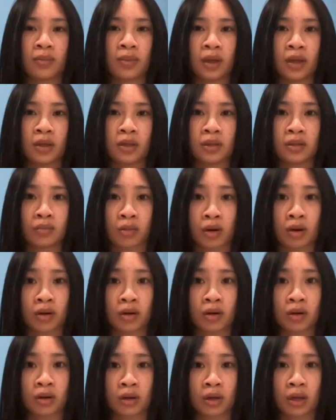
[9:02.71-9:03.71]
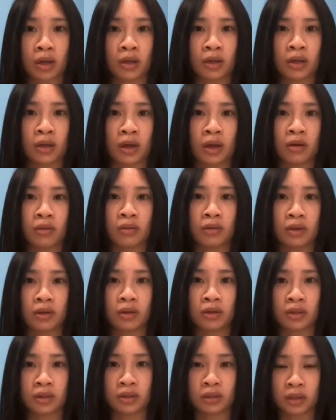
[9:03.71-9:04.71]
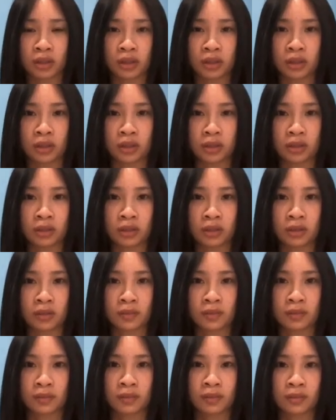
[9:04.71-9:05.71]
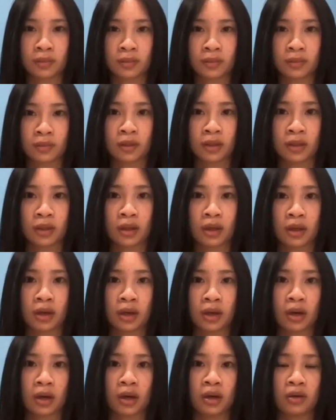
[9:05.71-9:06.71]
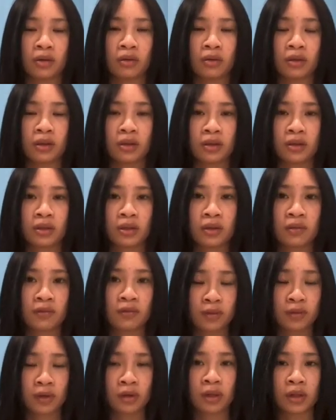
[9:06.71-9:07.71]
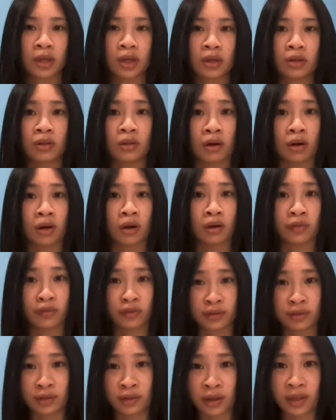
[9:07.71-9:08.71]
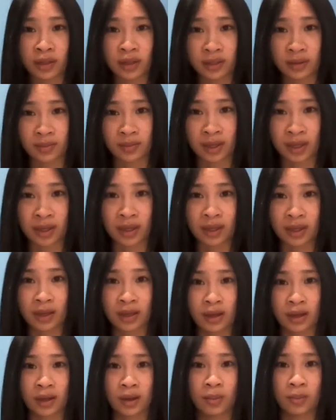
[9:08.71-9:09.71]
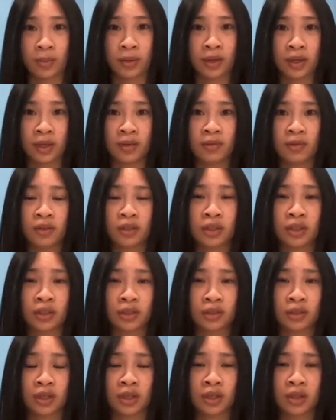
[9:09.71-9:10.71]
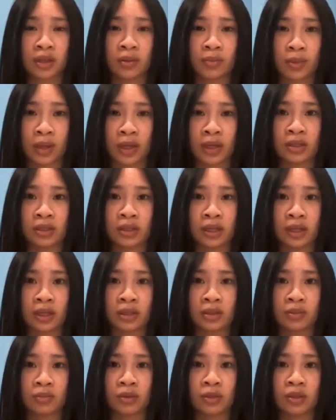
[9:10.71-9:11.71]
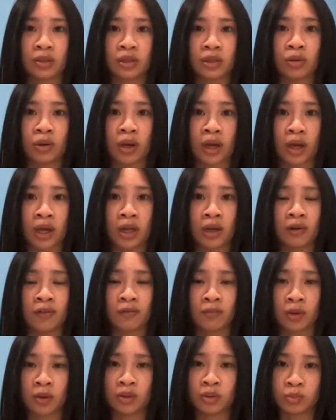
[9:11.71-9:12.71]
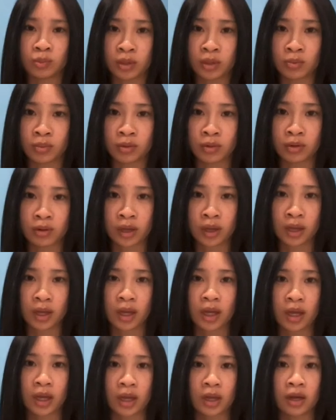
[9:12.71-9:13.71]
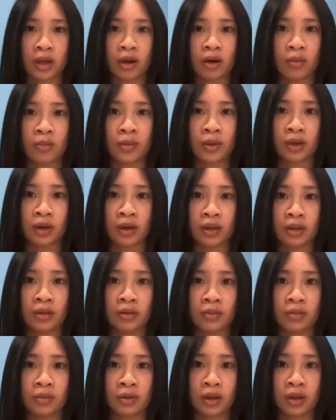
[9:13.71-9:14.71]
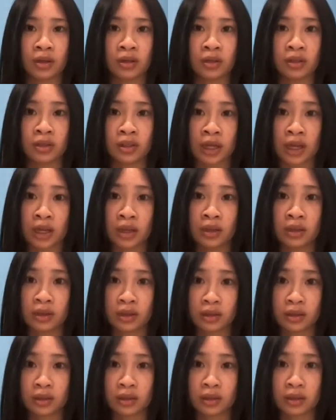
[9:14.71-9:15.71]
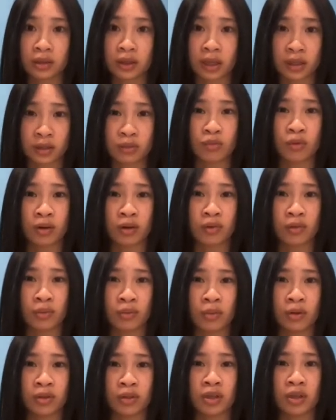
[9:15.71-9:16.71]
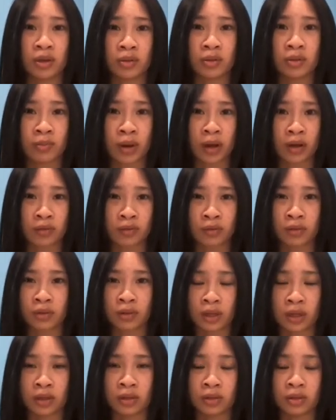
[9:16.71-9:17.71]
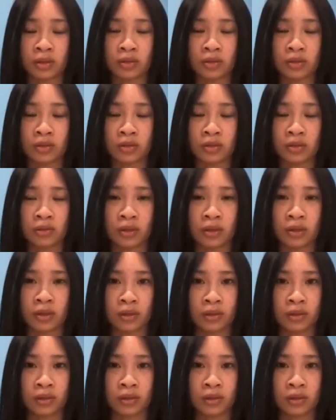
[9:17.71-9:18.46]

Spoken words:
can make smarter and healthier decisions. I know this can feel like a lot. It feels a lot to me, but even just learning the basics puts you ahead of most people, and helping others understand, that's one of the most impactful things you do.